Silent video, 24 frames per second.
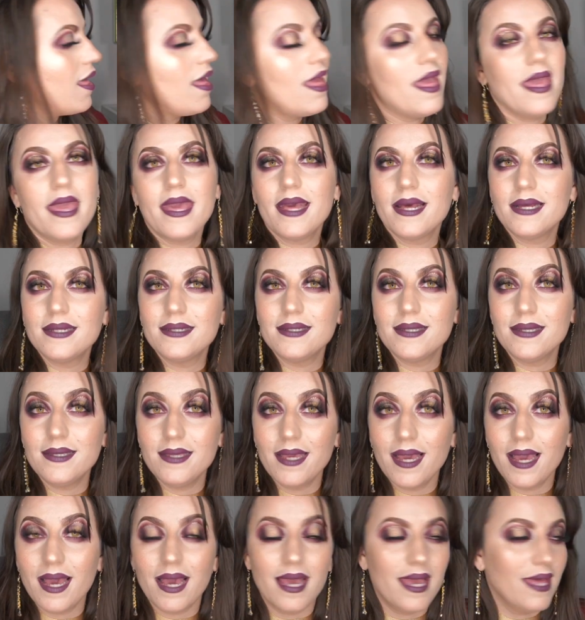And
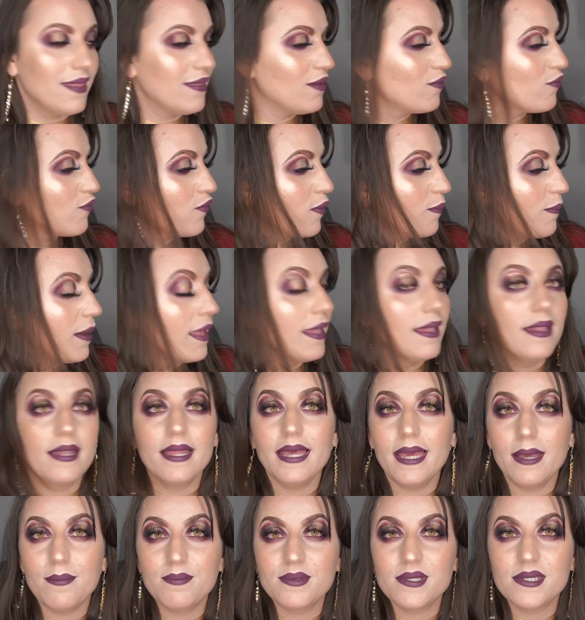yeah, and then for my
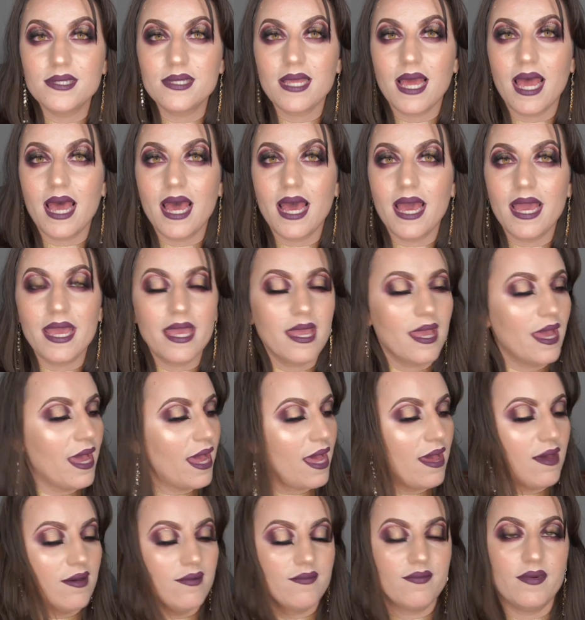lips, I
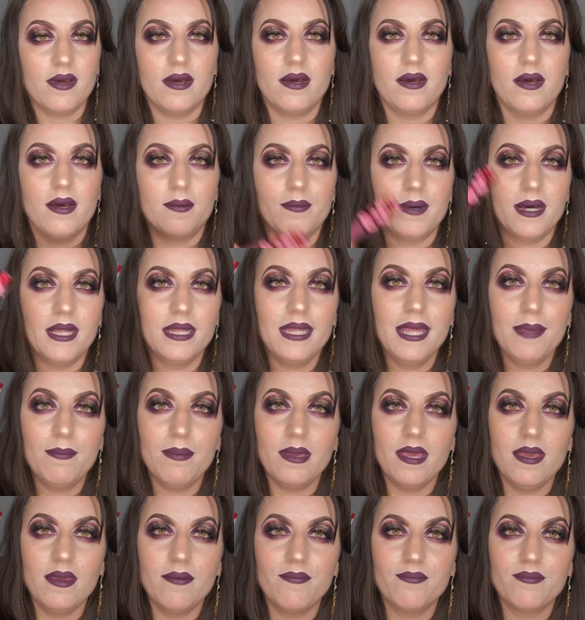have a
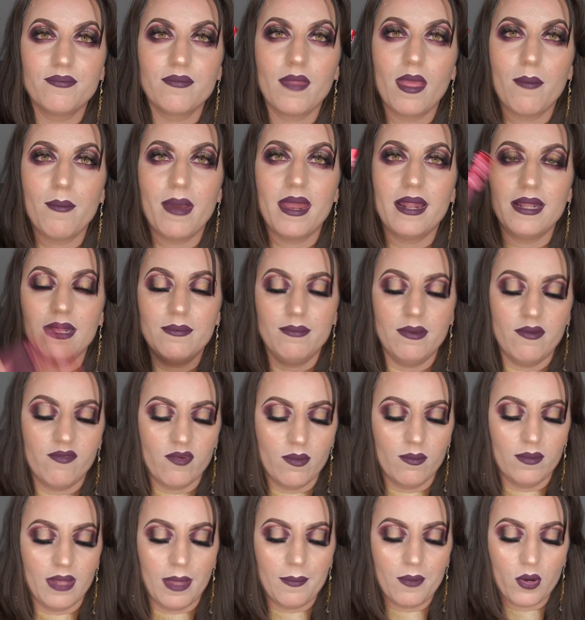lippy, matte lippy
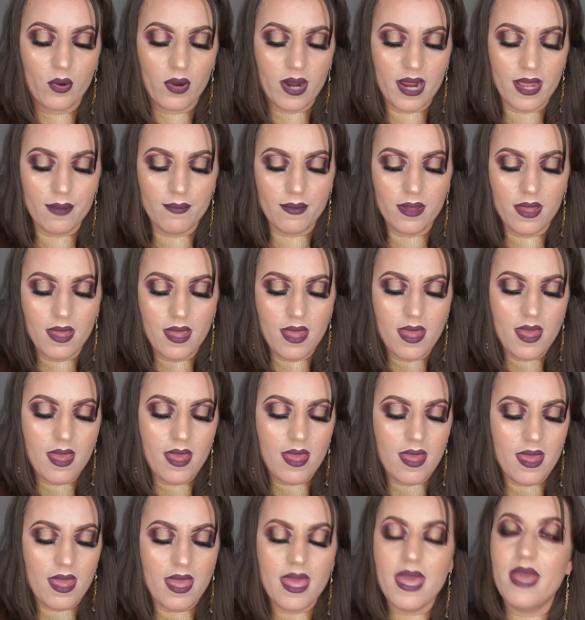from Lime Crime
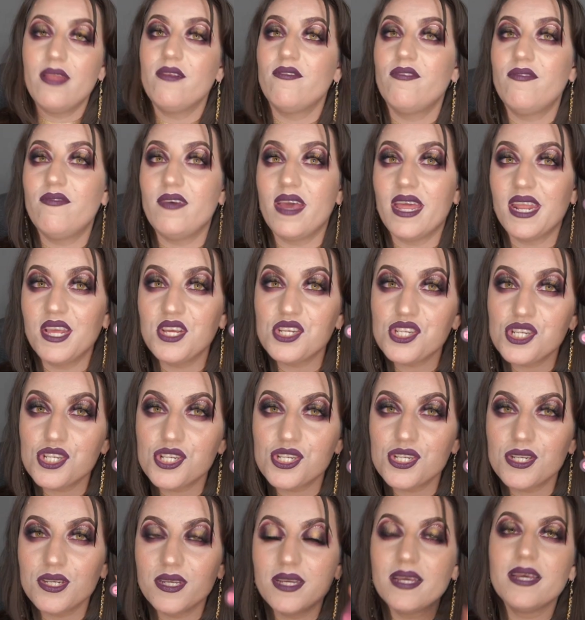and
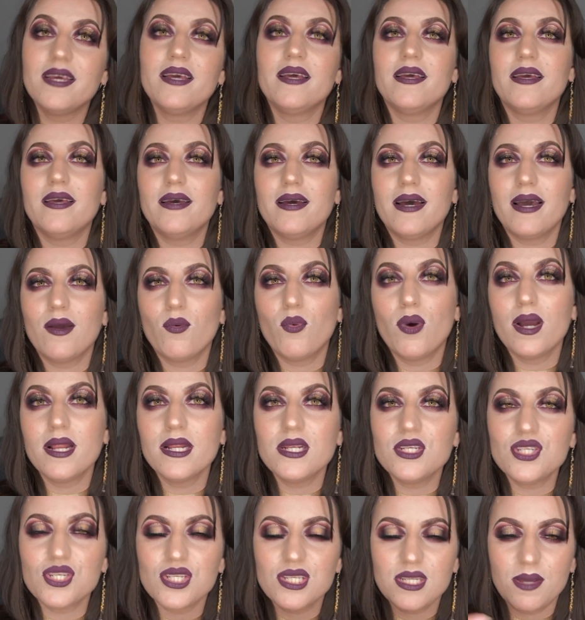Fetish. I
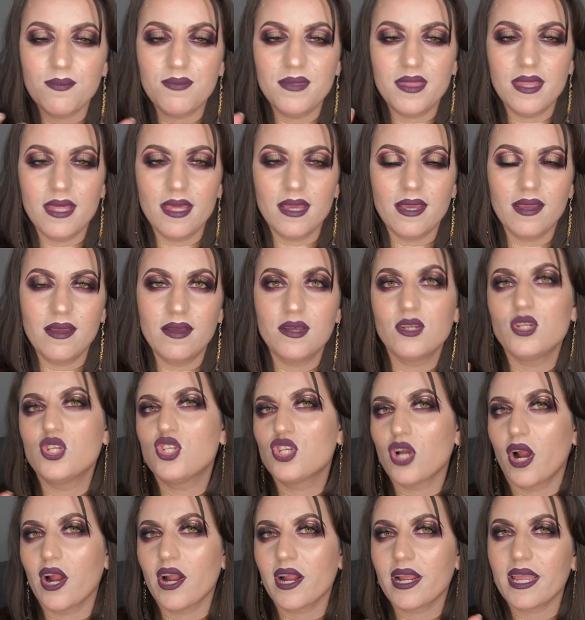wanted just something
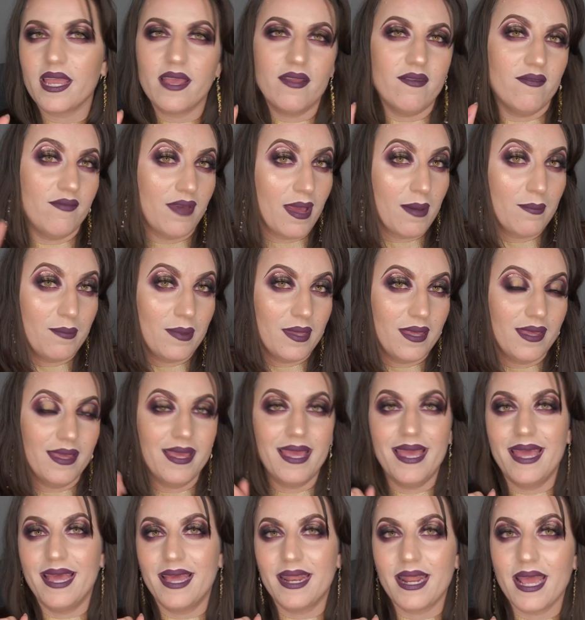dark and vampy,
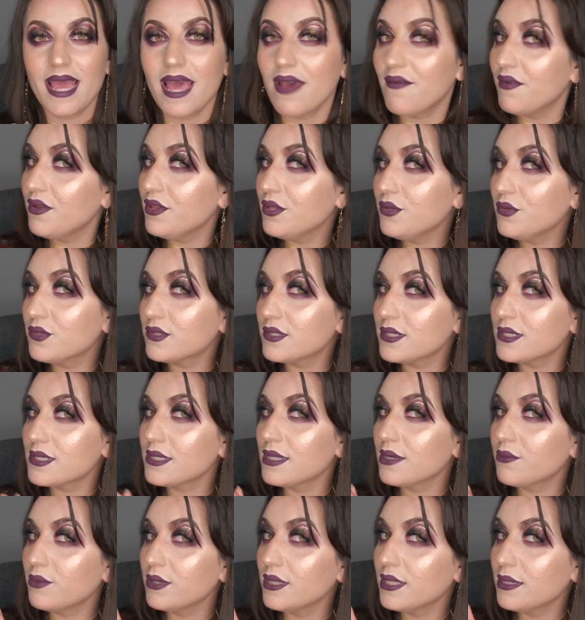and I haven't used this
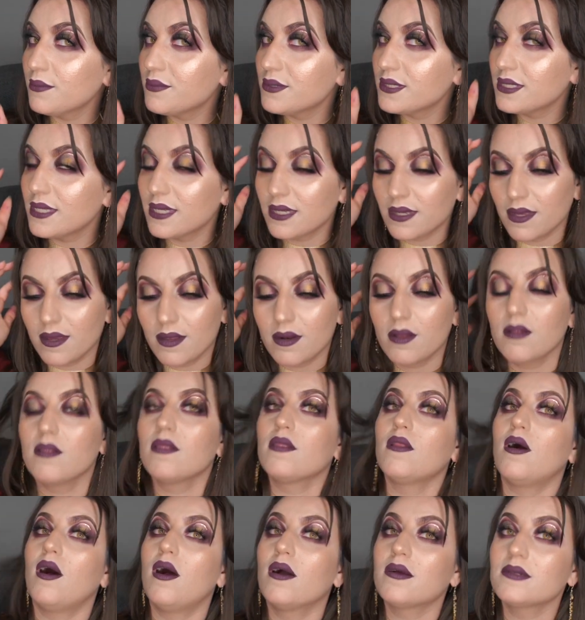liquid lipstick in a
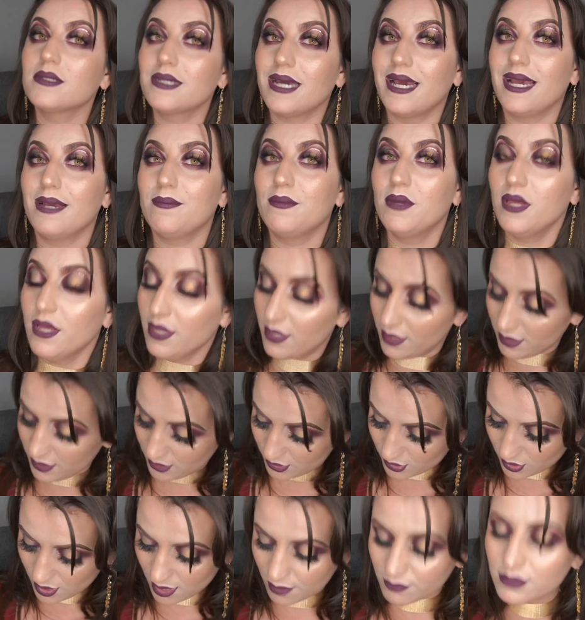long time.
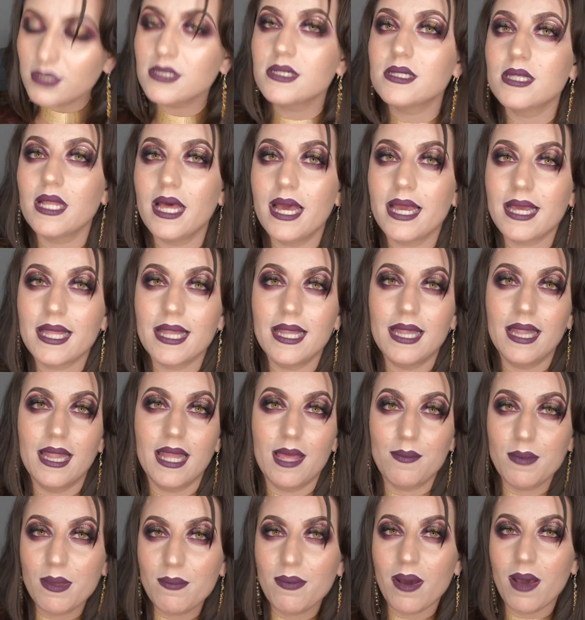So I'm just like,
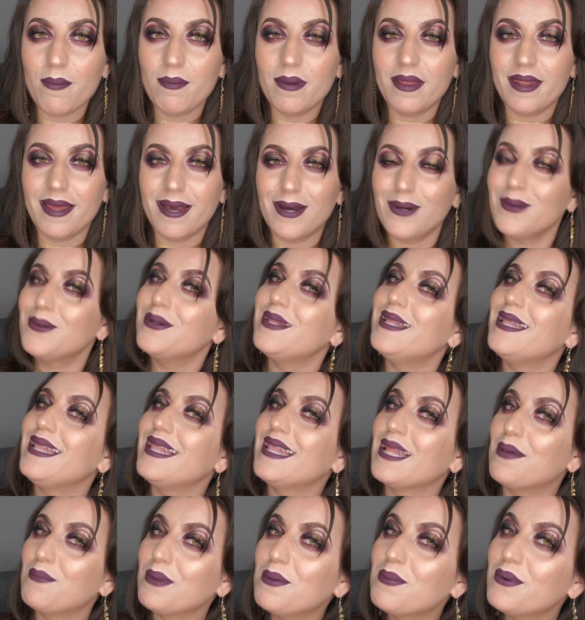let me pop it out,
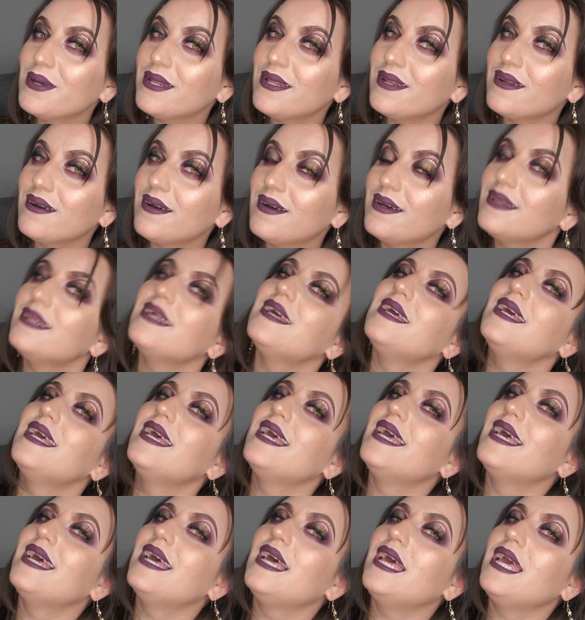let me put it on,
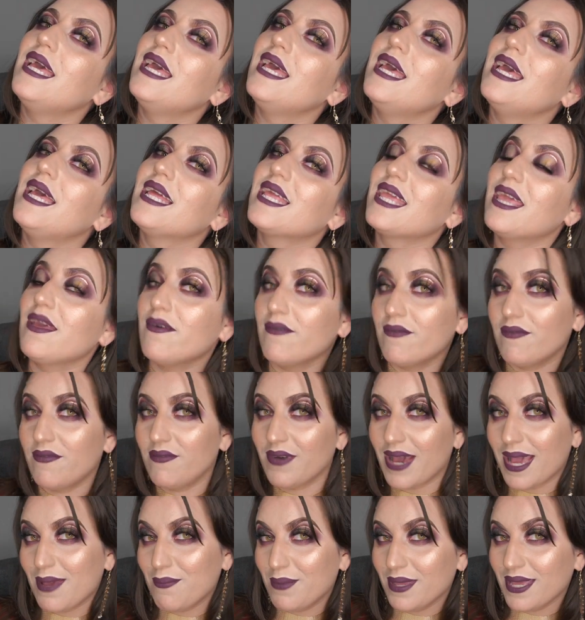and get
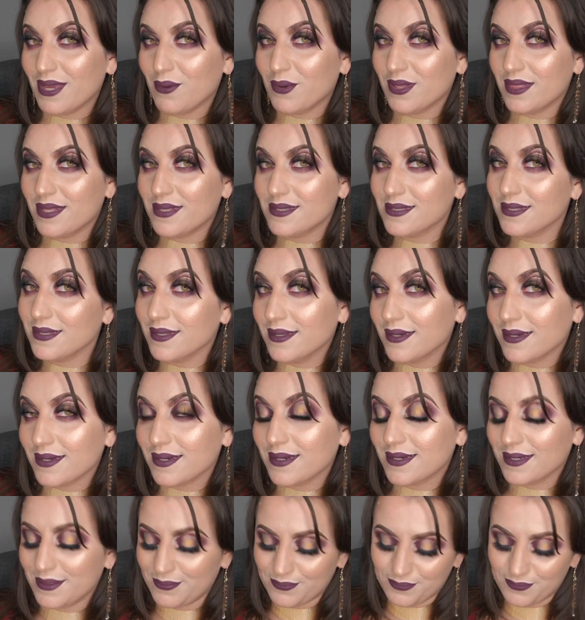vibing with this look.